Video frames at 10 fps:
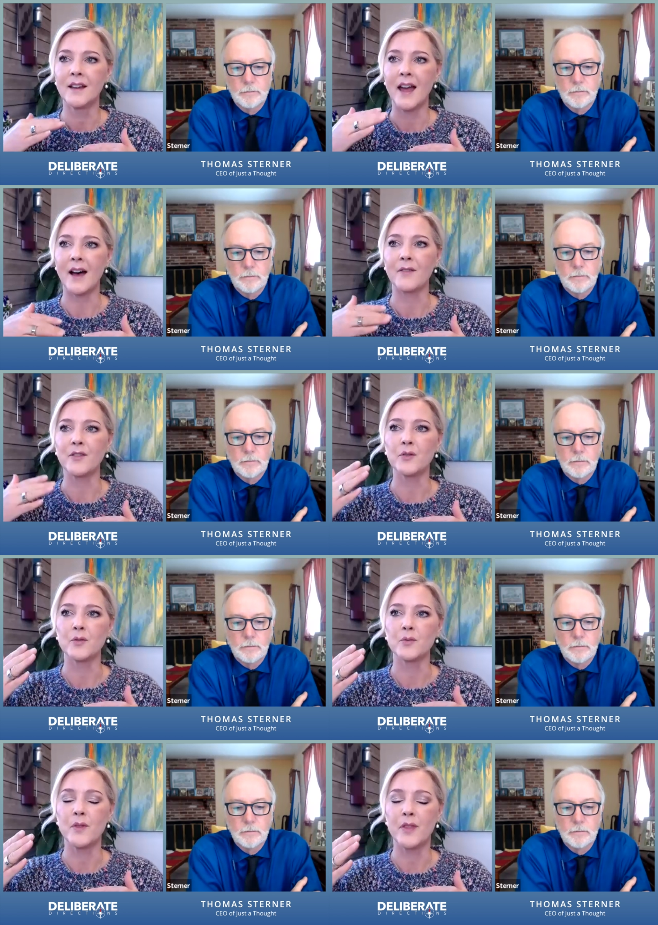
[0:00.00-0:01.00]
Speaker 1: have
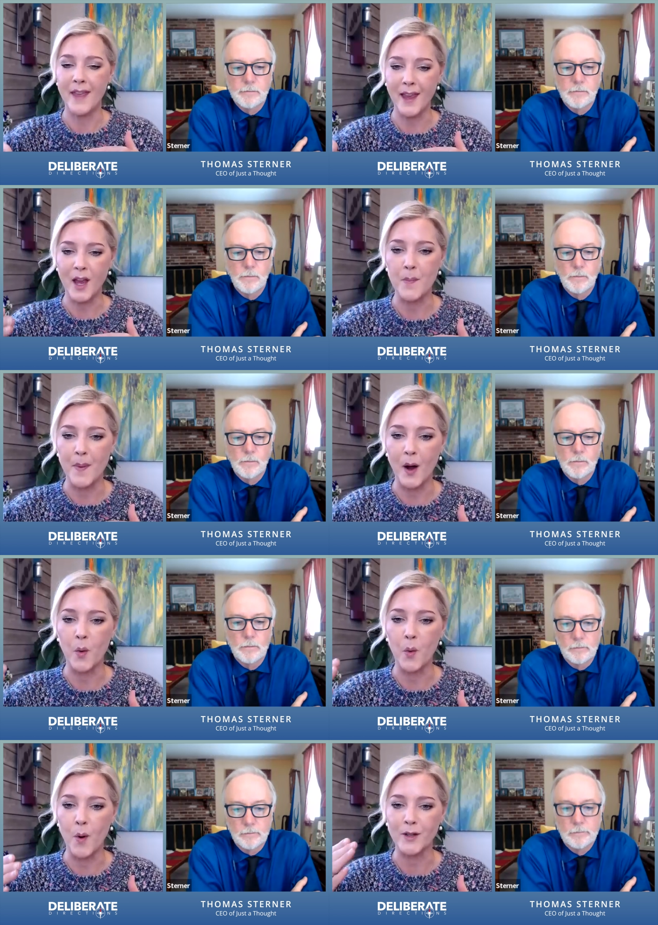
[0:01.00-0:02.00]
your think
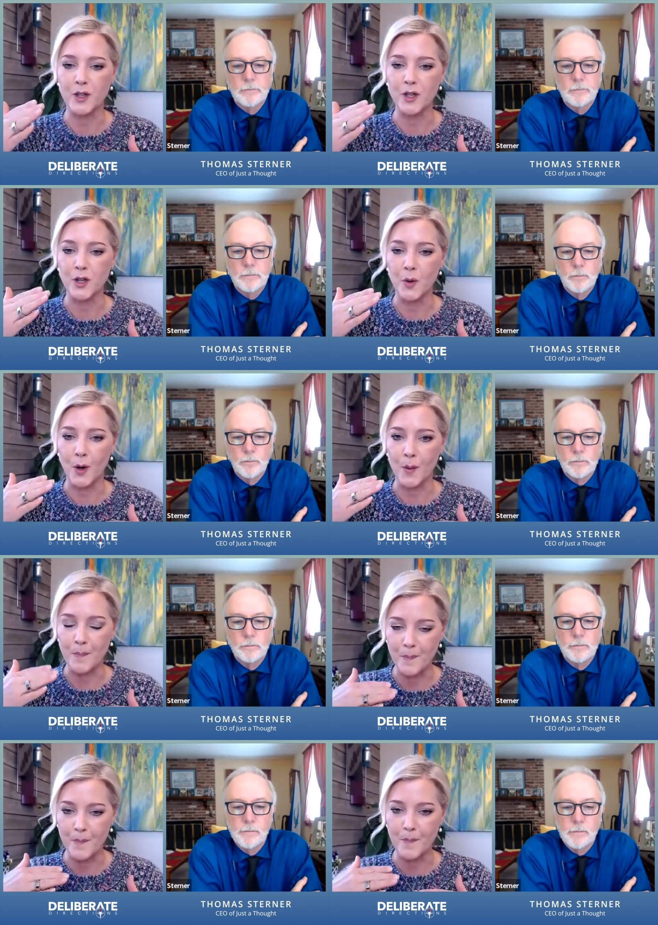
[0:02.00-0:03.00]
about what
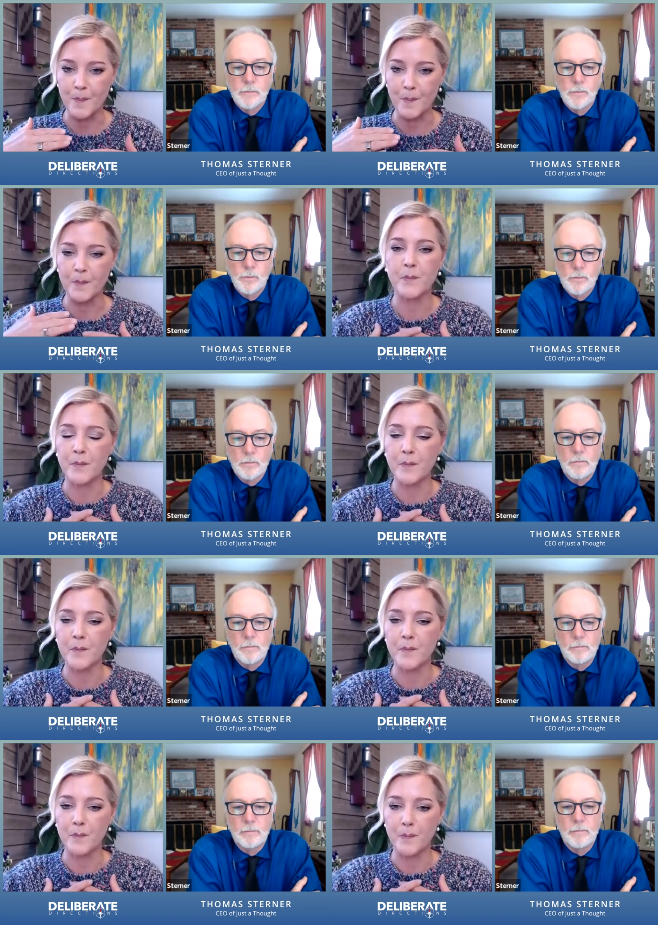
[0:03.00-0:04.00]
your
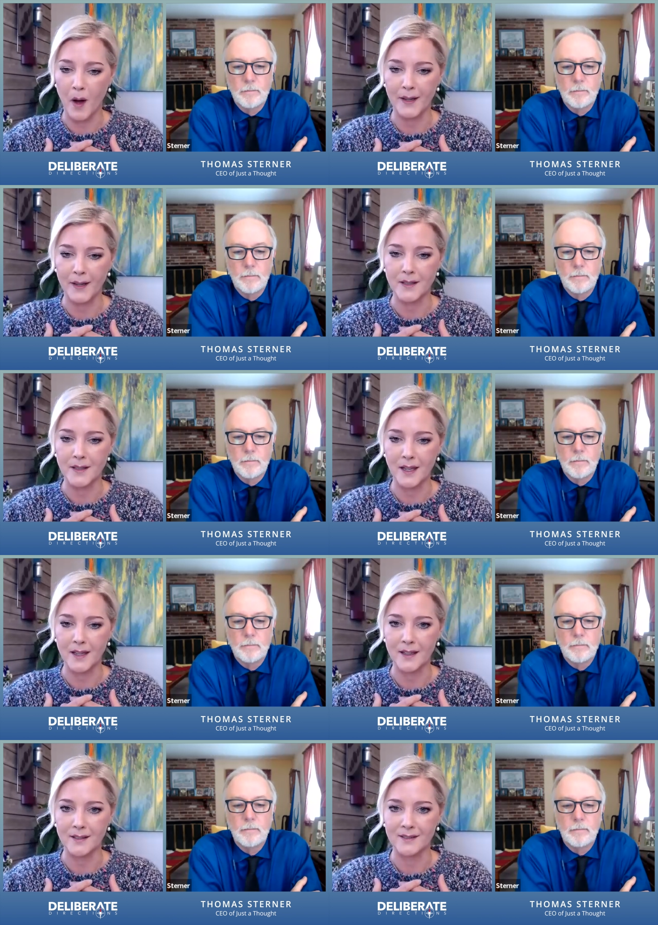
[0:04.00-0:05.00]
body's
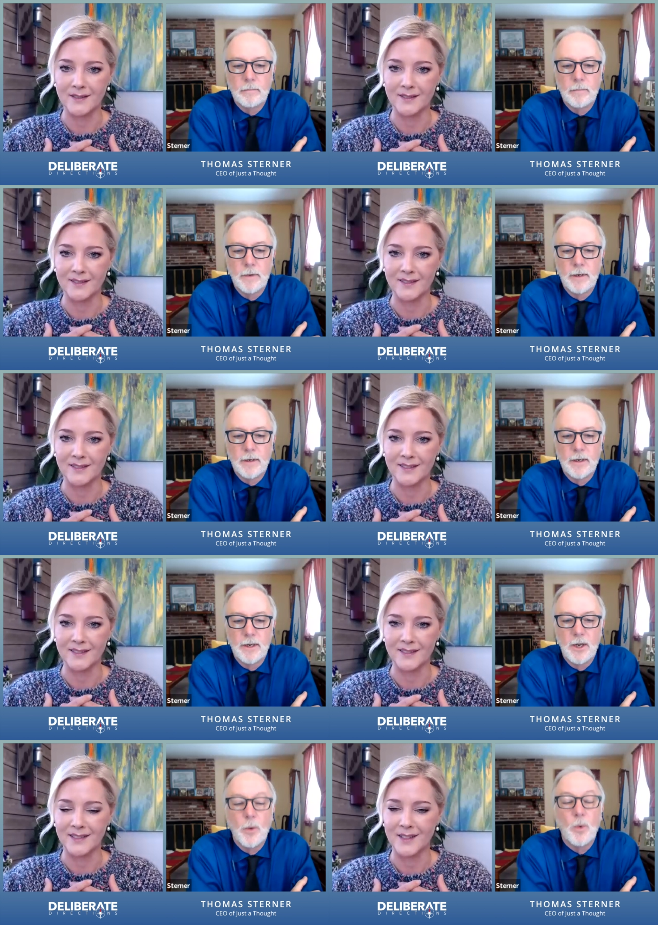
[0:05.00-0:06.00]
thinking.
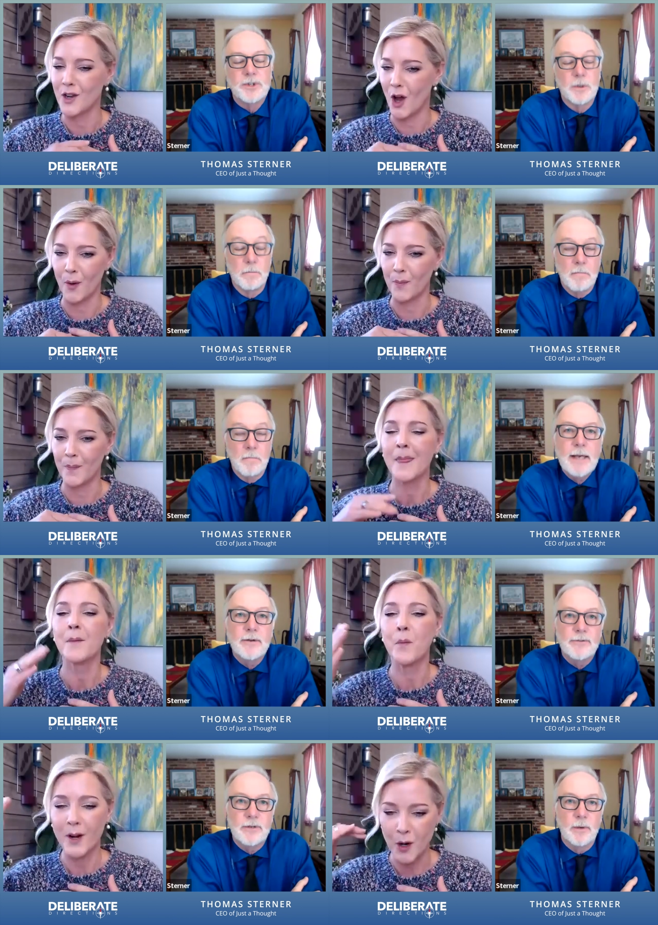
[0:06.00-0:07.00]
Speaker 2: What your mind
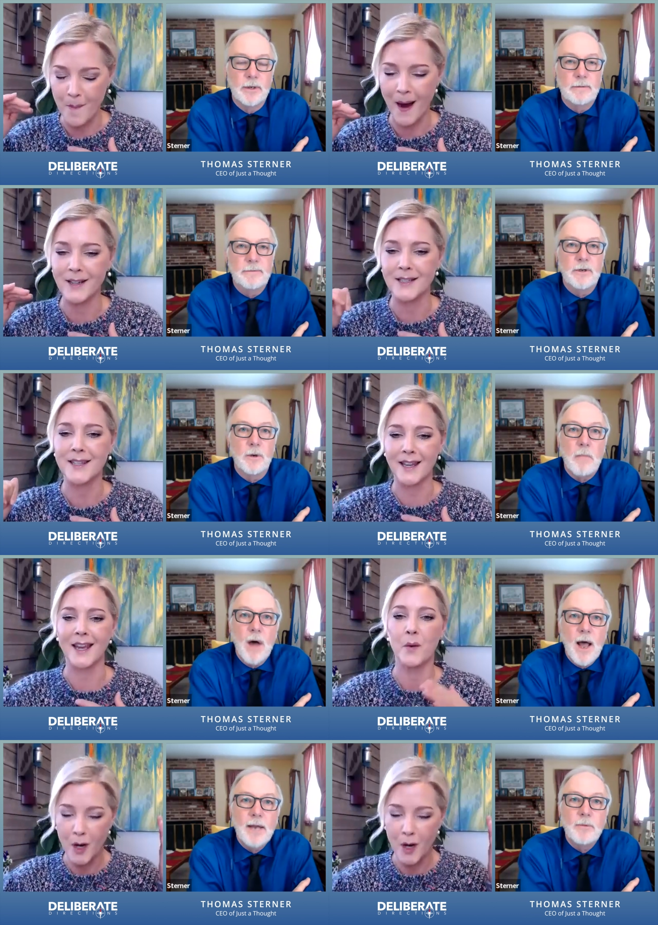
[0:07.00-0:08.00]
is doing. Your mind, your
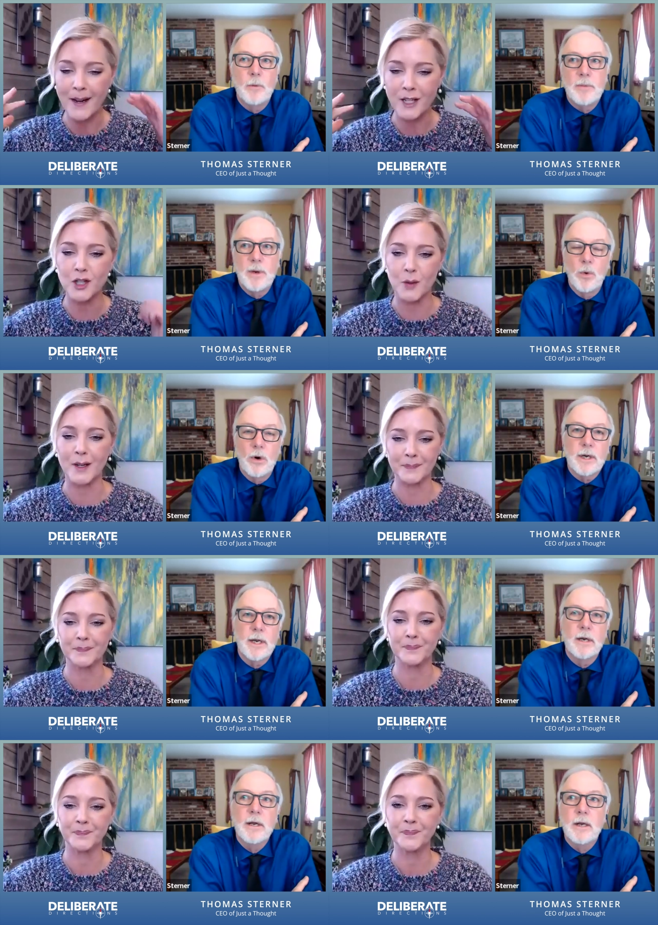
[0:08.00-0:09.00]
mind will be
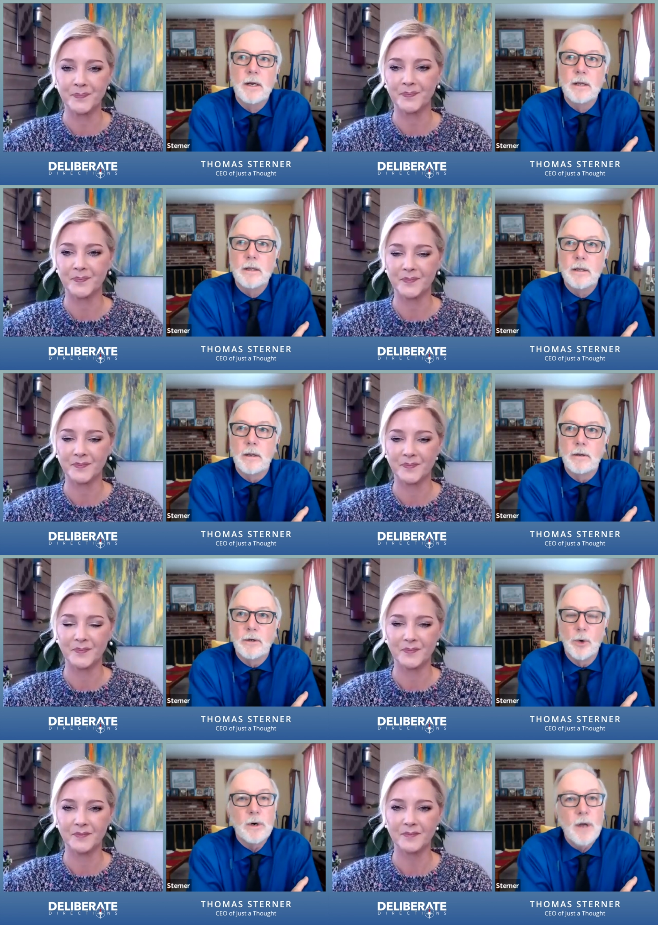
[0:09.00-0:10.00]
working.
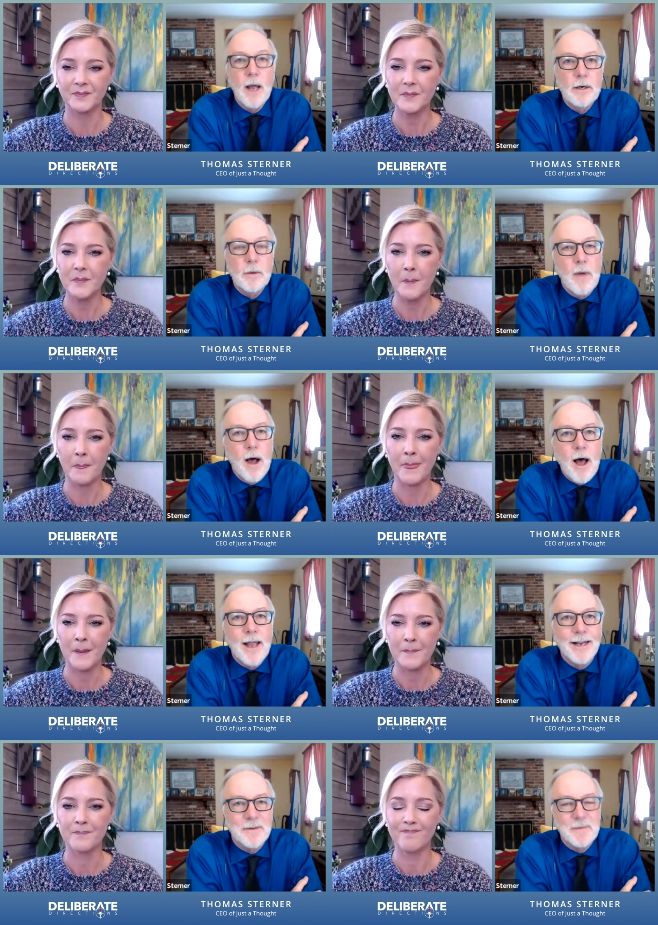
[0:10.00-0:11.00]
You're not your
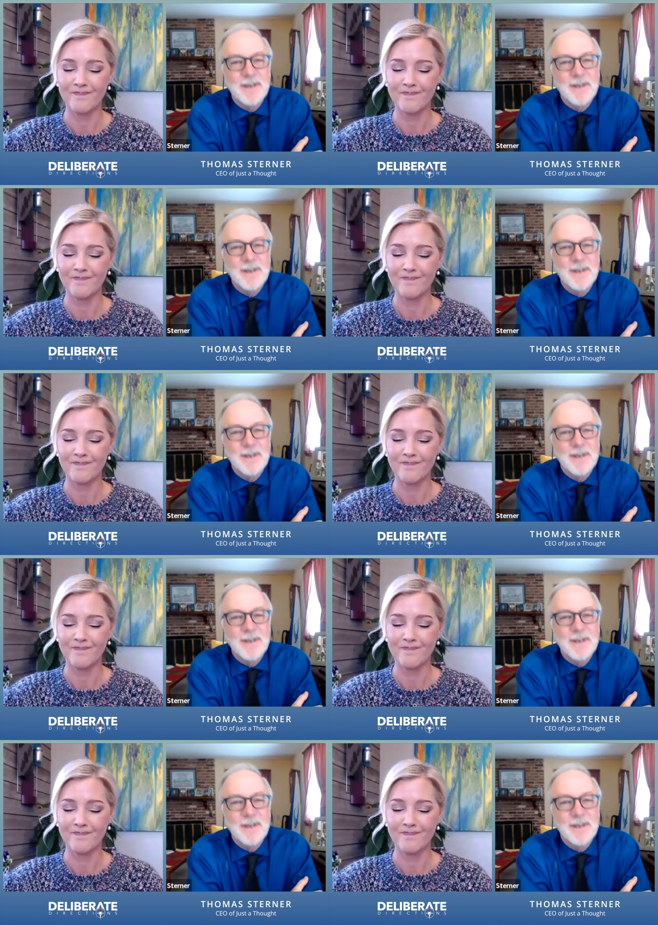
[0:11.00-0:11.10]
mind. I mean,